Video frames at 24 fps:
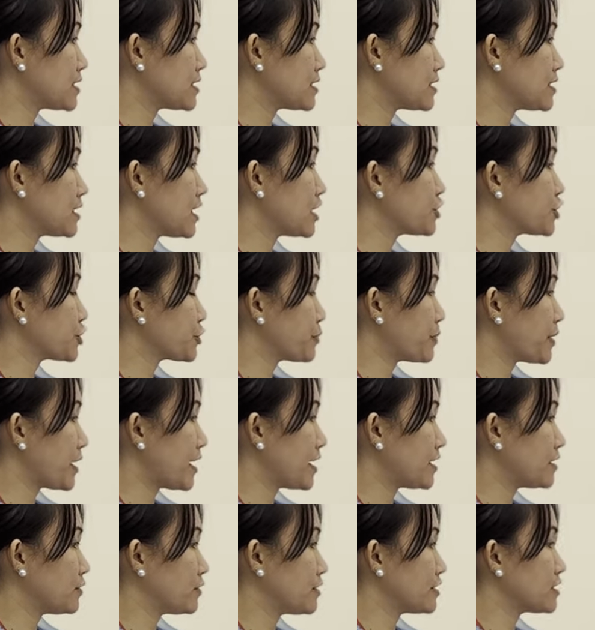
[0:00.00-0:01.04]
an
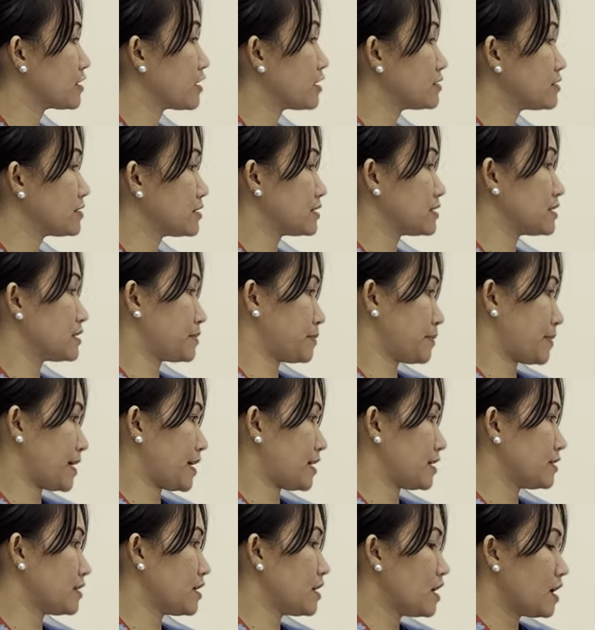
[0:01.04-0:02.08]
underpad or incontinence pad